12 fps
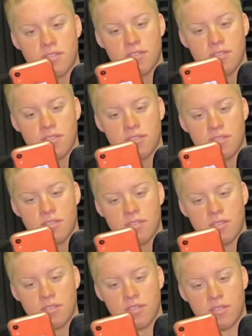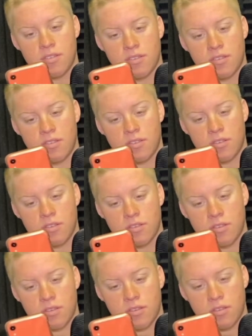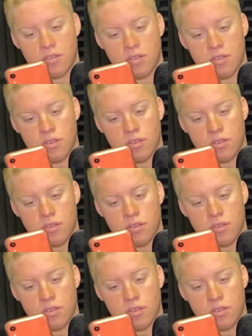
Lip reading: (silent)